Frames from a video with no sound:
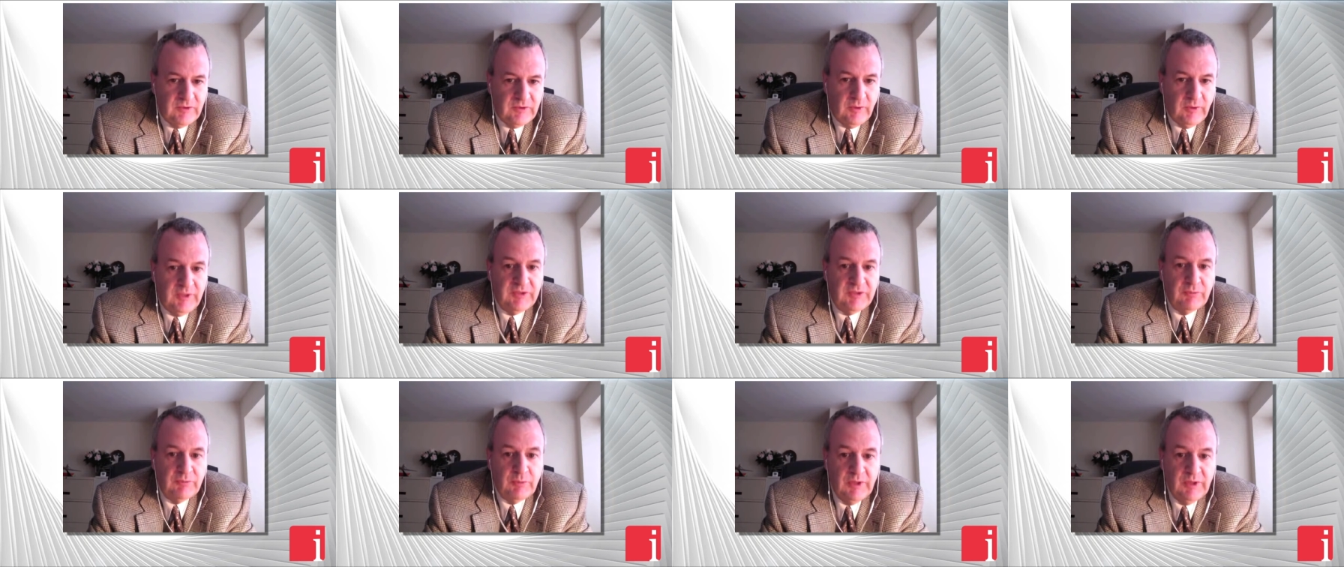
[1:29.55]

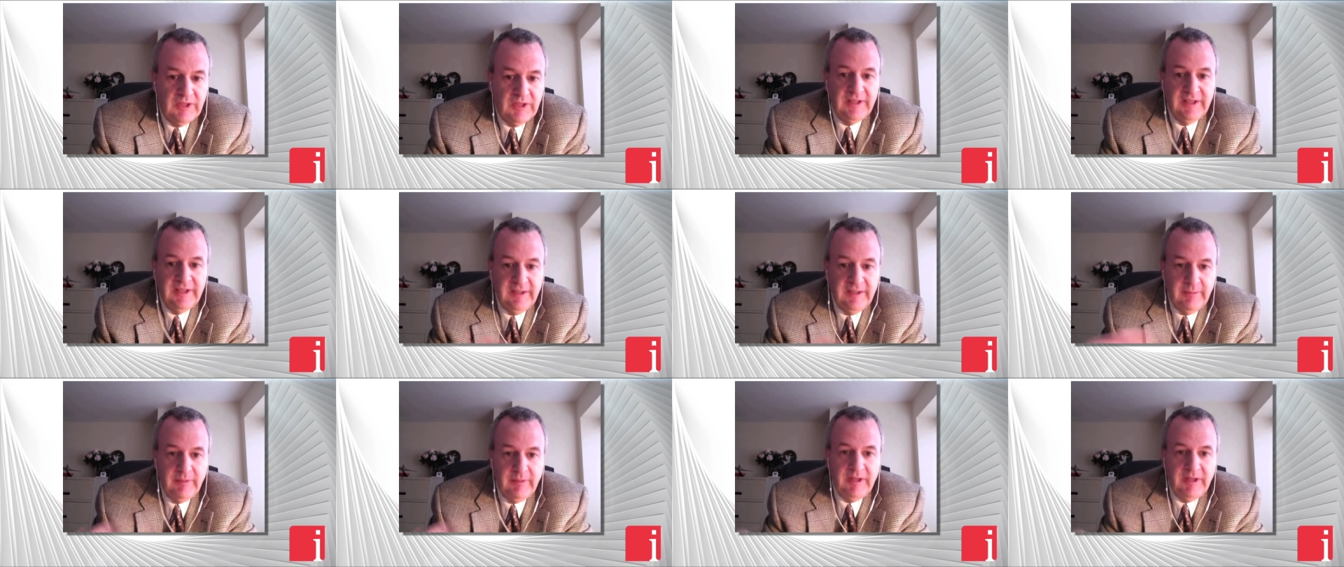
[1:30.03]
So it's
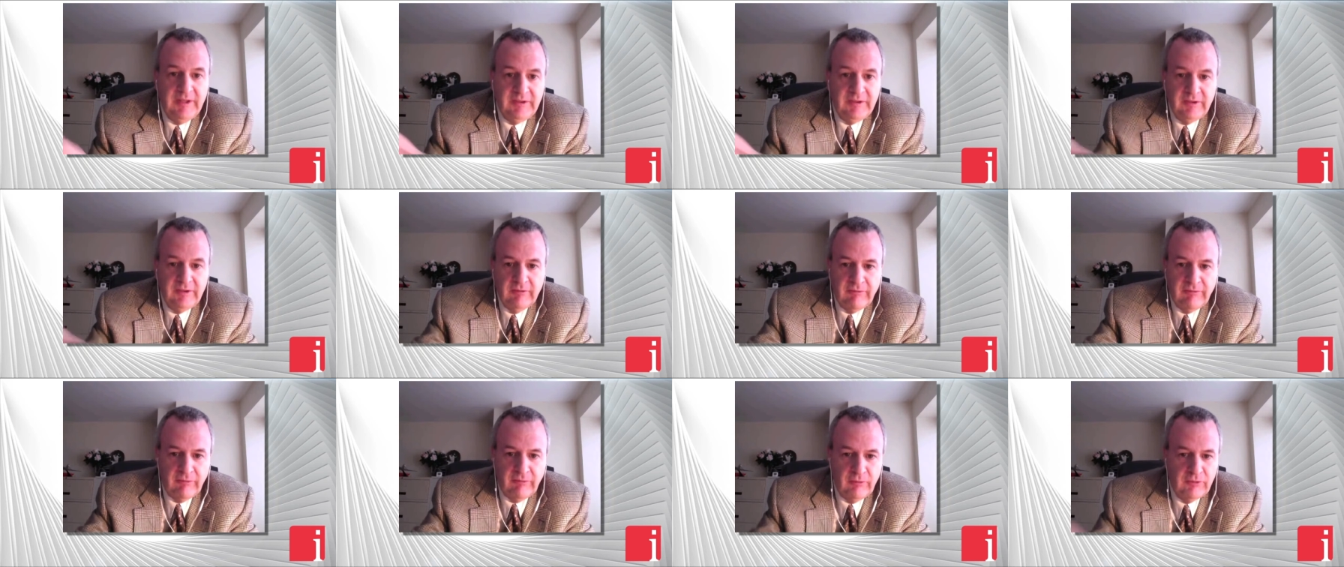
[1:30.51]
really limited
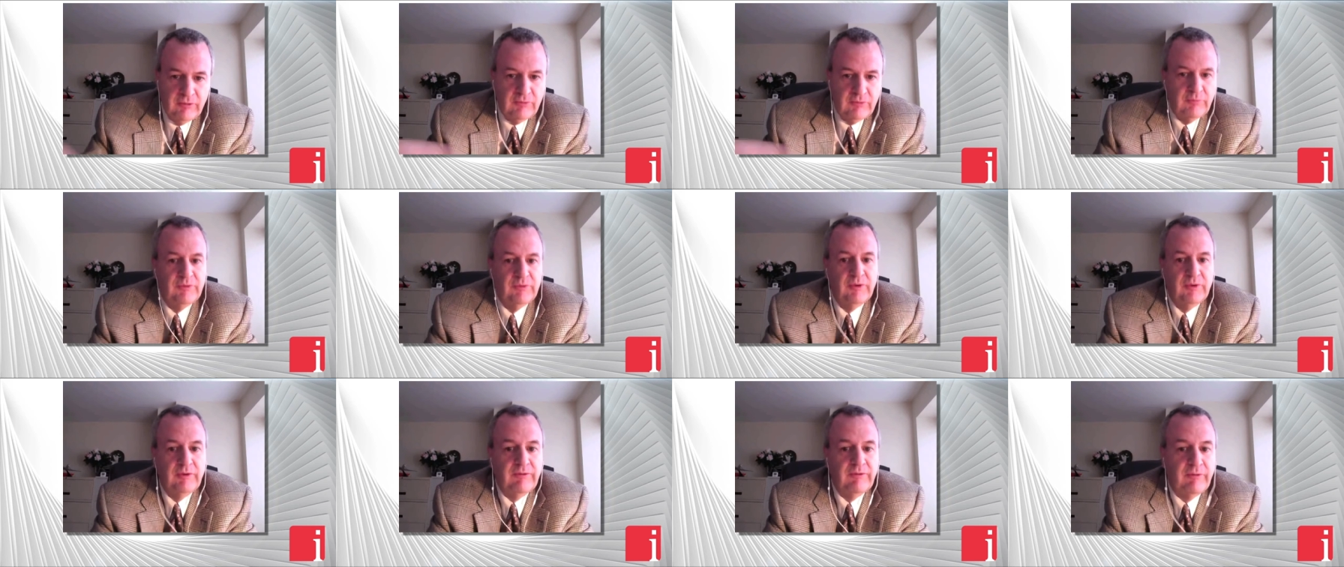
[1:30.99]
to the first
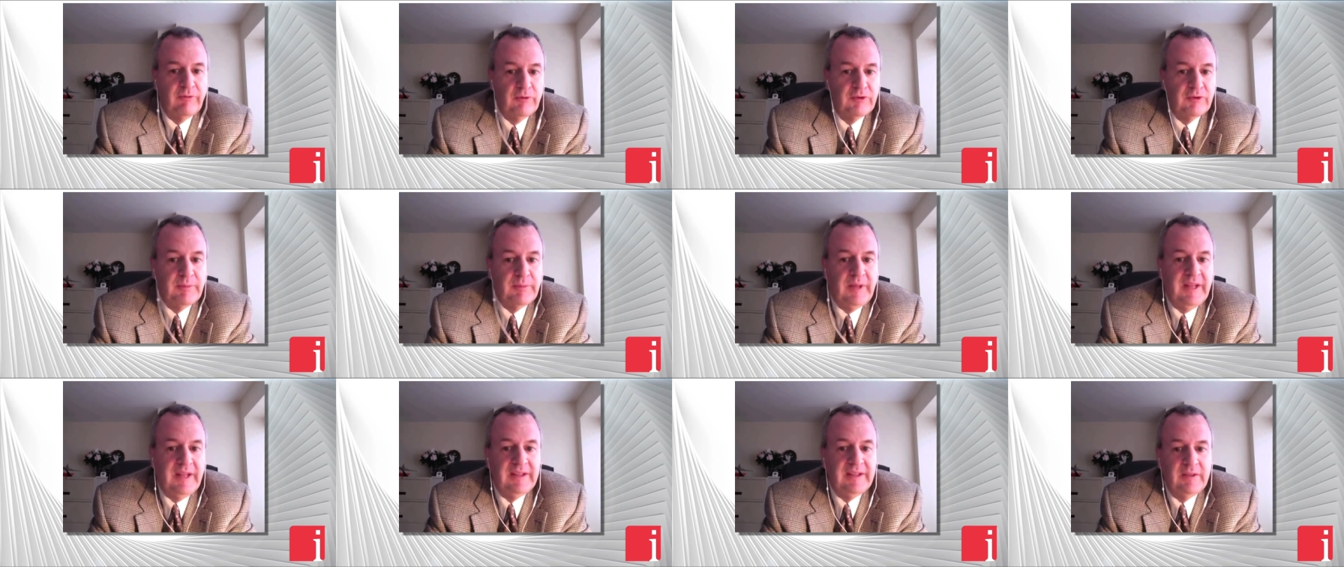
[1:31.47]
to the
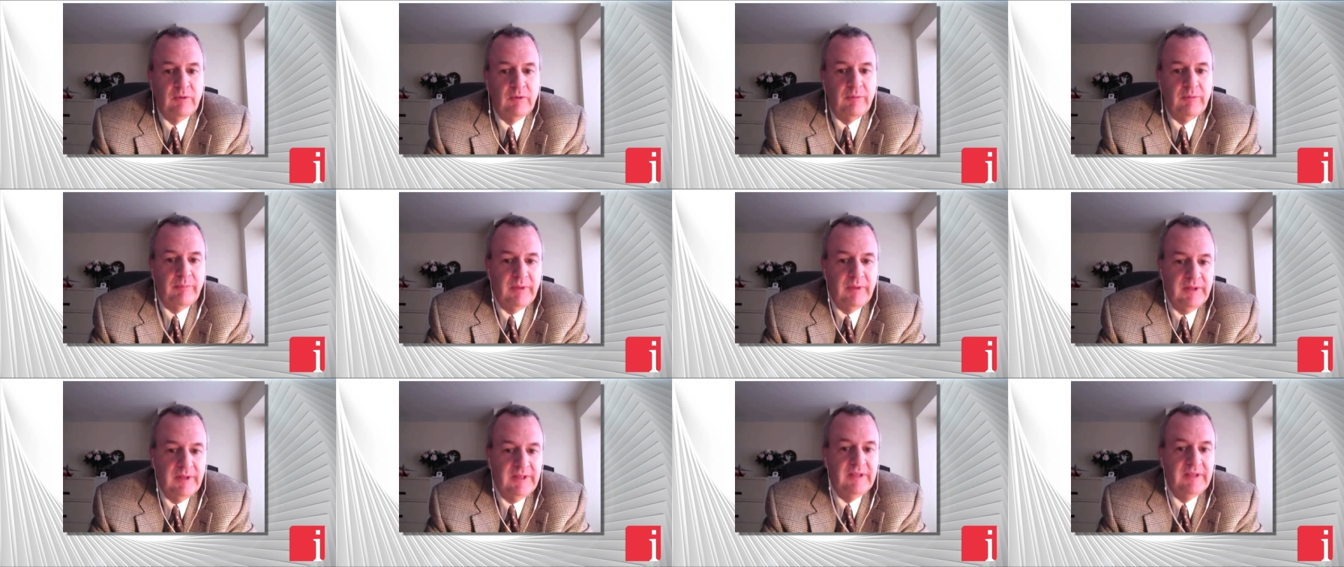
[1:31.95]
first plant that
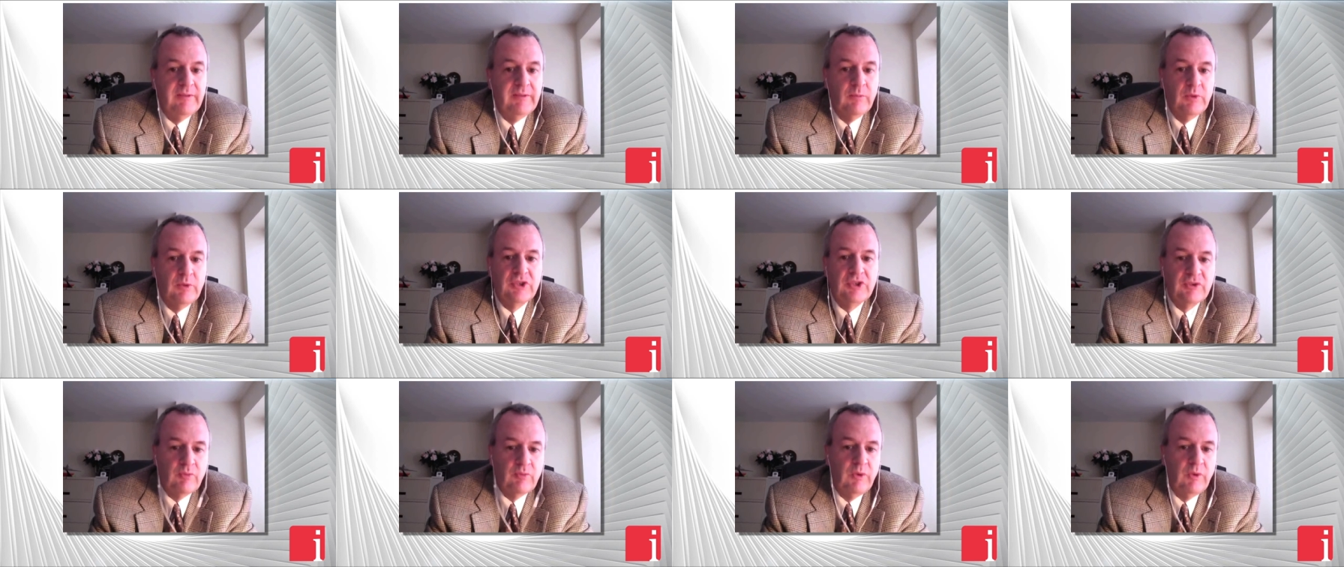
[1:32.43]
we're building,
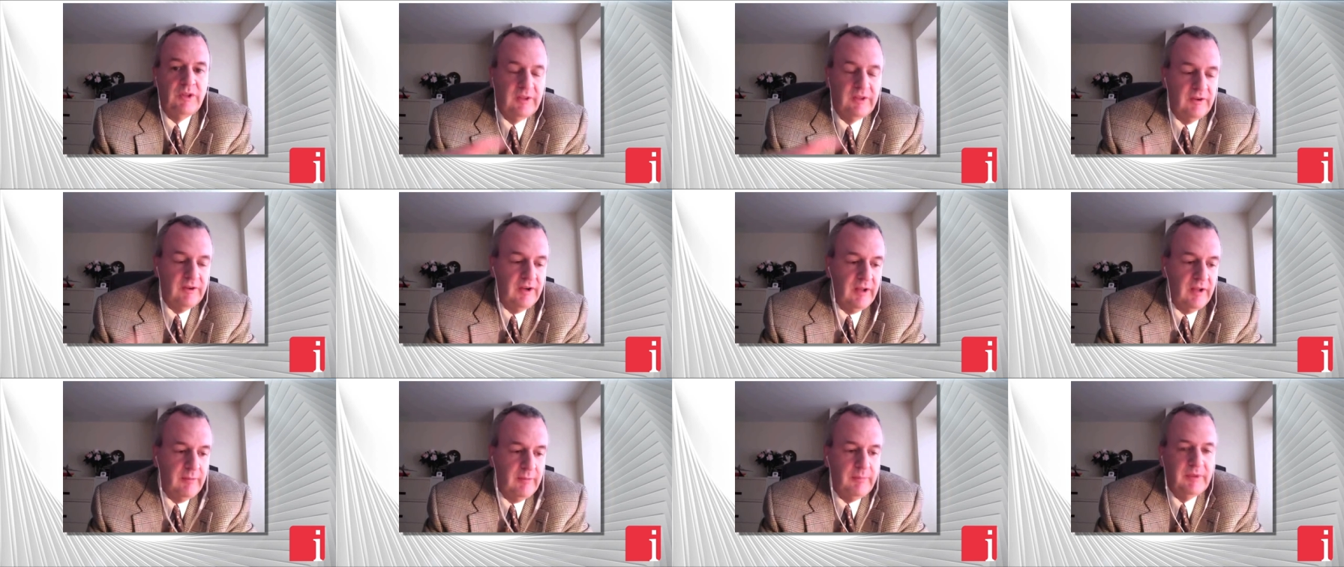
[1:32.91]
which is what
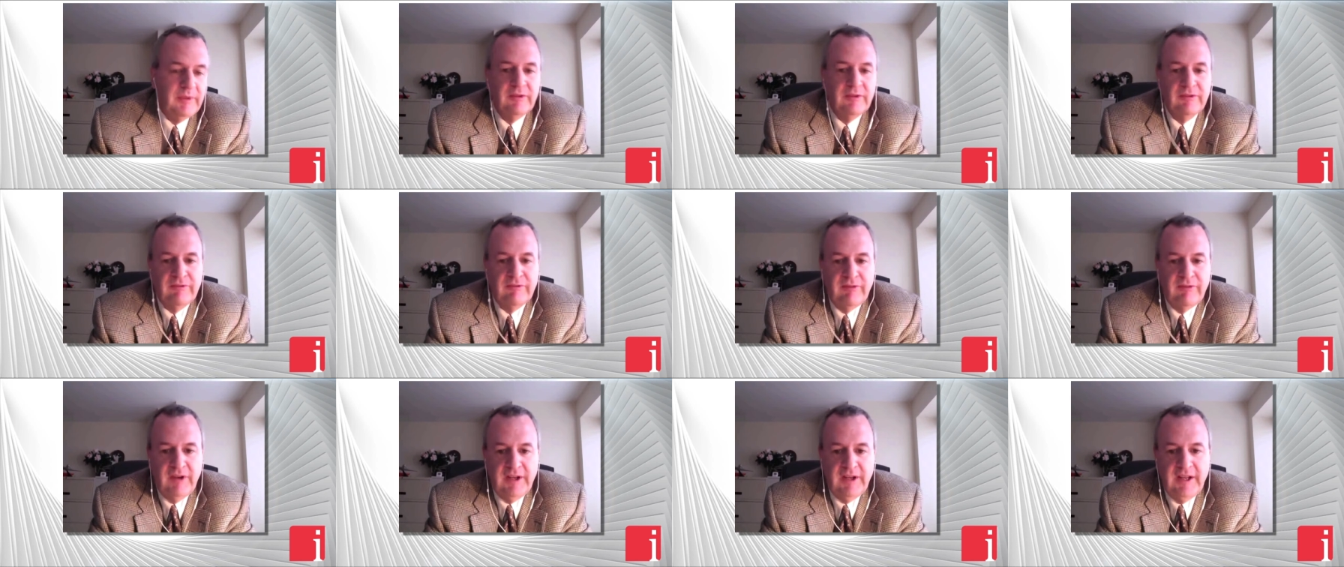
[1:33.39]
they're helping
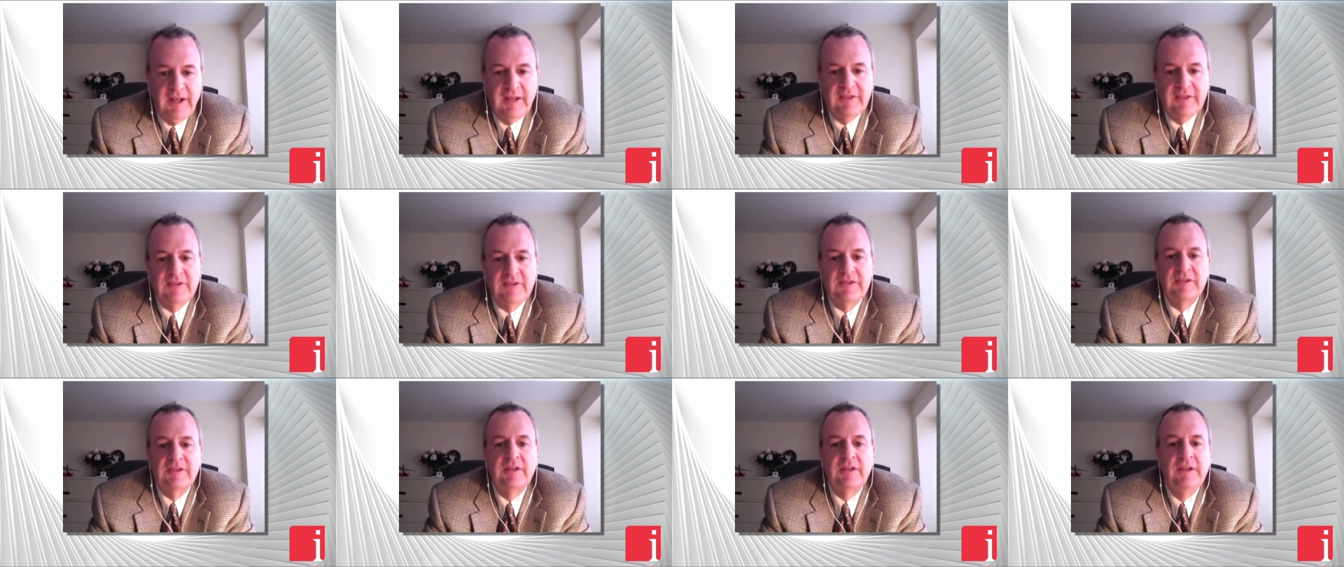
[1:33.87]
us
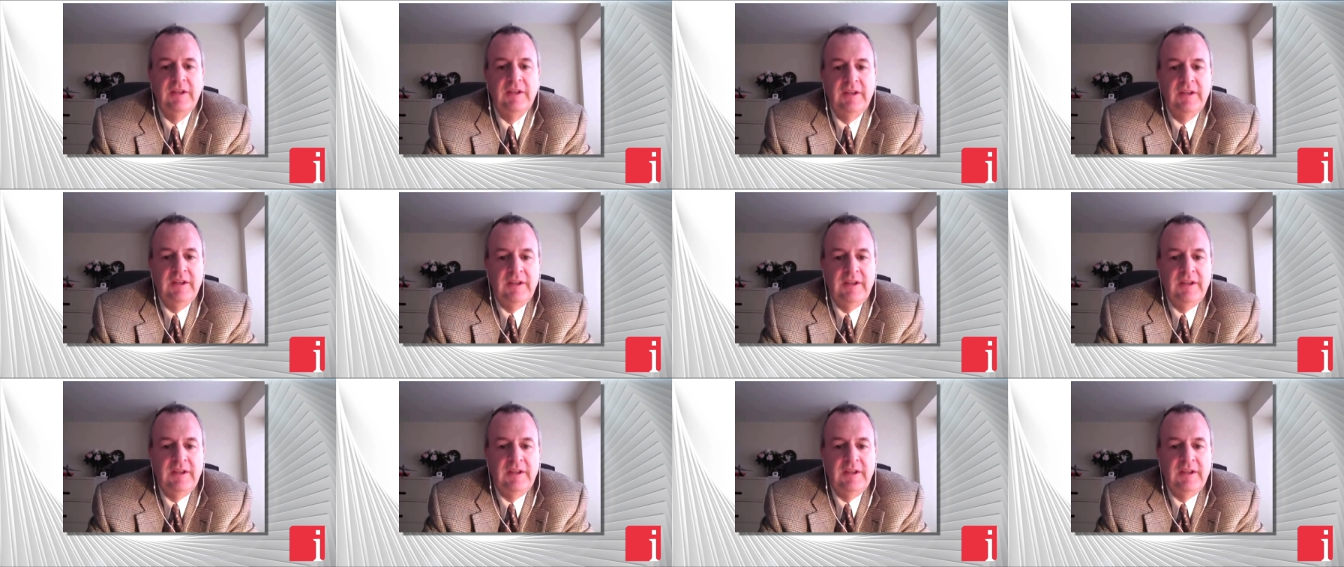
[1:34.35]
finance